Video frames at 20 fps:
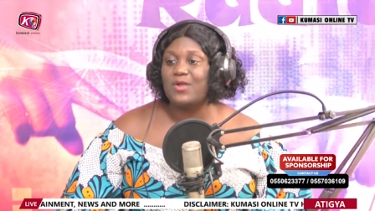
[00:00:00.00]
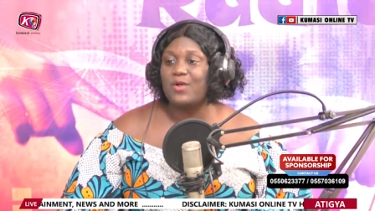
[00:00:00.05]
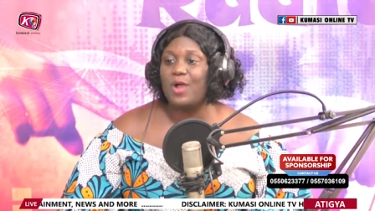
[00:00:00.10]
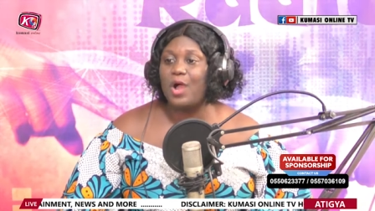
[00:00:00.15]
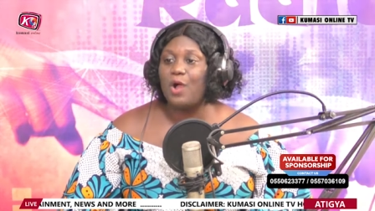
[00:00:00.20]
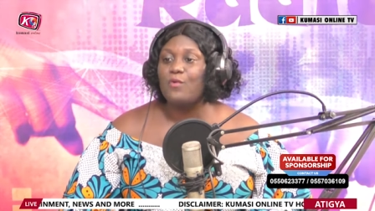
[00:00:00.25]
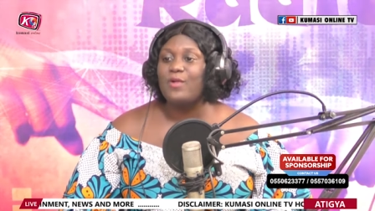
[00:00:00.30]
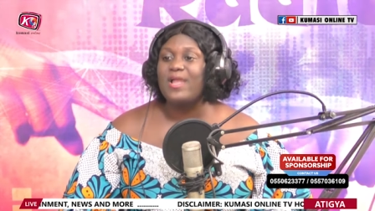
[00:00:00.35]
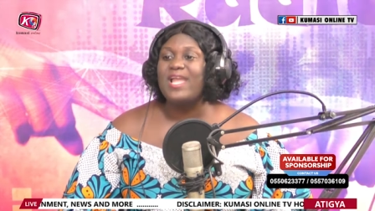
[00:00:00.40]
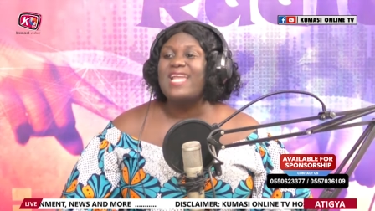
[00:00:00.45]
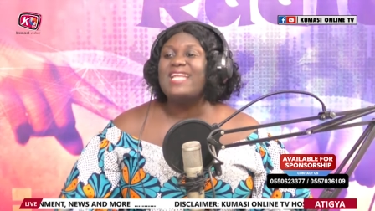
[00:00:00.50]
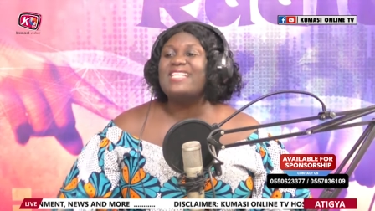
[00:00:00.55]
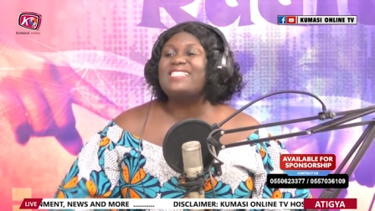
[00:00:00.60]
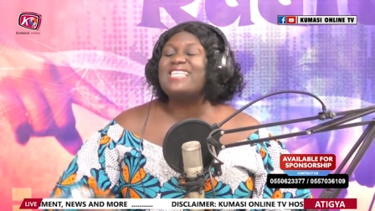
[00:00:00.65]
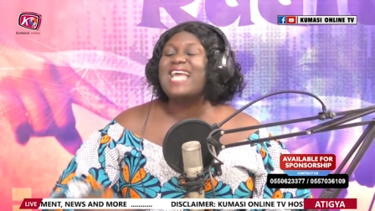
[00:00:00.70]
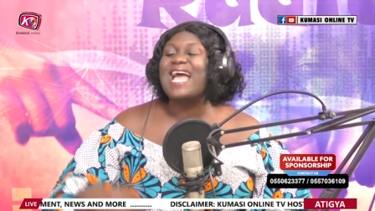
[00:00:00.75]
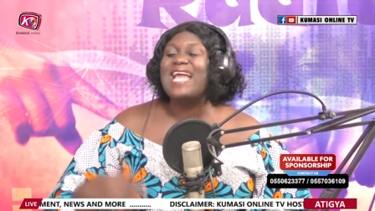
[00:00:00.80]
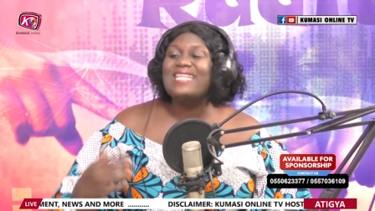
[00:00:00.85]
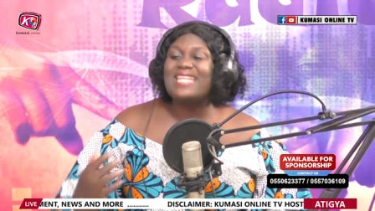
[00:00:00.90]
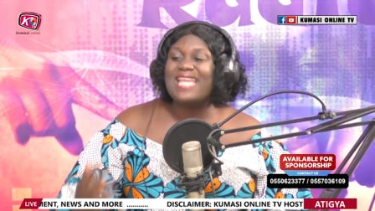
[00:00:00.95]
Oh, it's
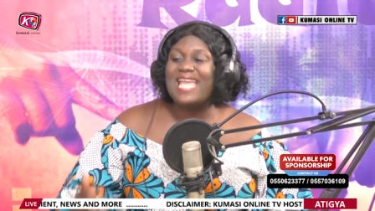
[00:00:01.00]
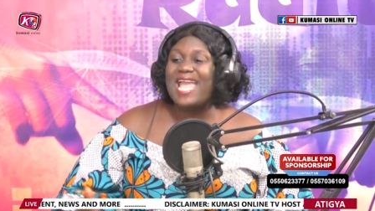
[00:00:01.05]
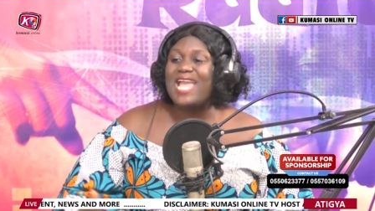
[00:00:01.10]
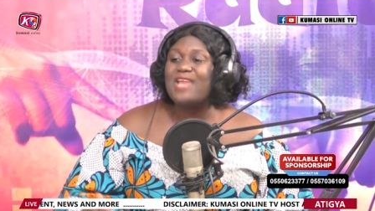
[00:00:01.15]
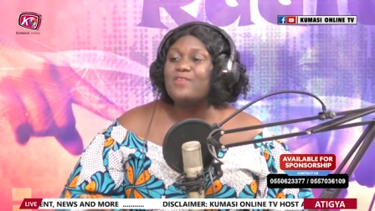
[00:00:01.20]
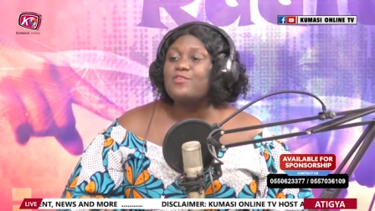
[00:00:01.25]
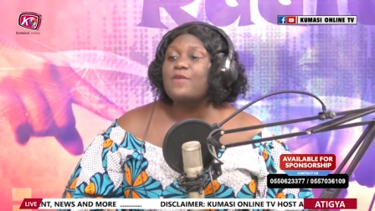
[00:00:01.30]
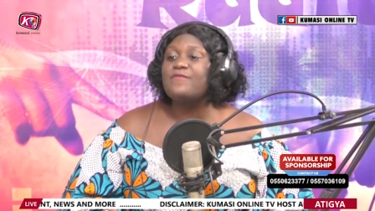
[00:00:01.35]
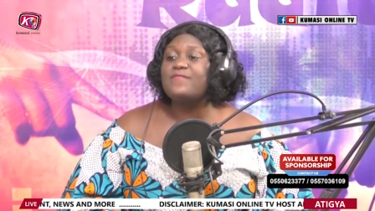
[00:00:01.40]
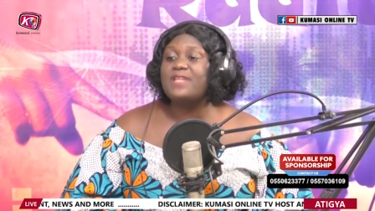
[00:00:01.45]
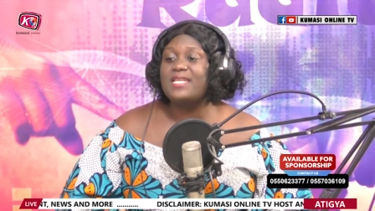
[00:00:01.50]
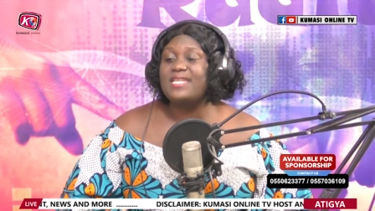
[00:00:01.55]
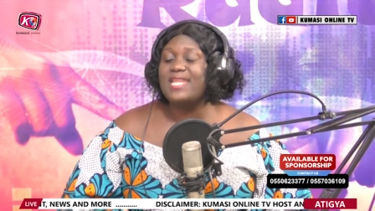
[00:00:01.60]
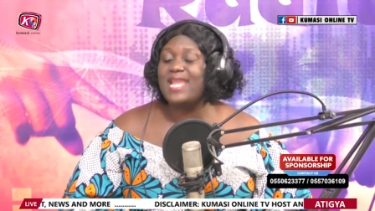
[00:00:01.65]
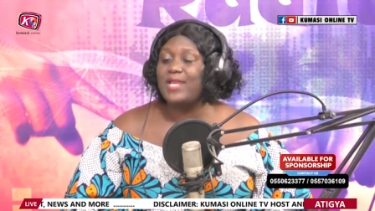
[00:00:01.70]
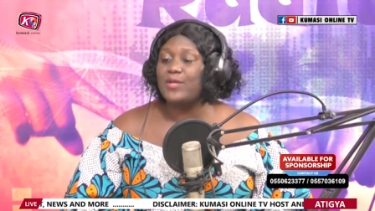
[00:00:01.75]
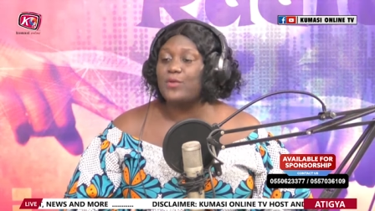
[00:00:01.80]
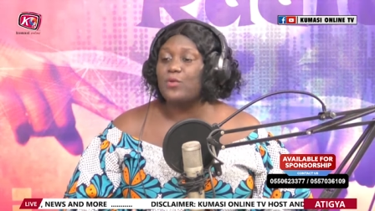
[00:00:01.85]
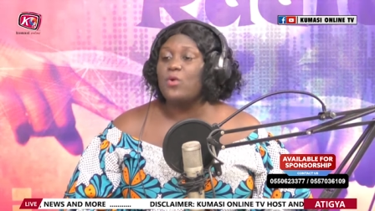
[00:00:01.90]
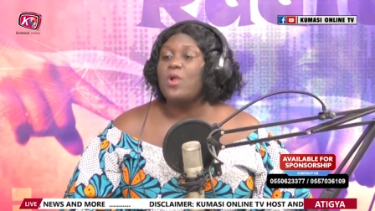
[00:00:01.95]
at the end of the
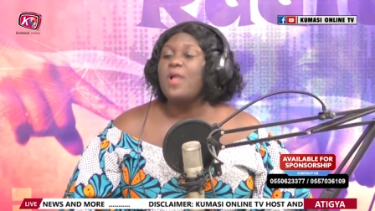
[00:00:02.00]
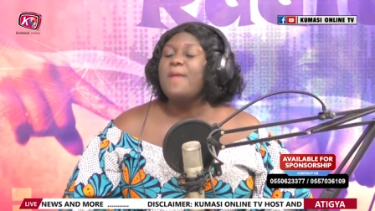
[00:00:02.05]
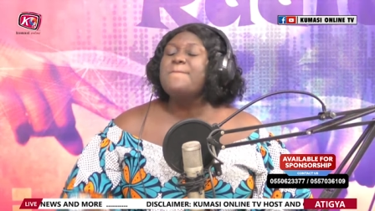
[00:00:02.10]
day, no.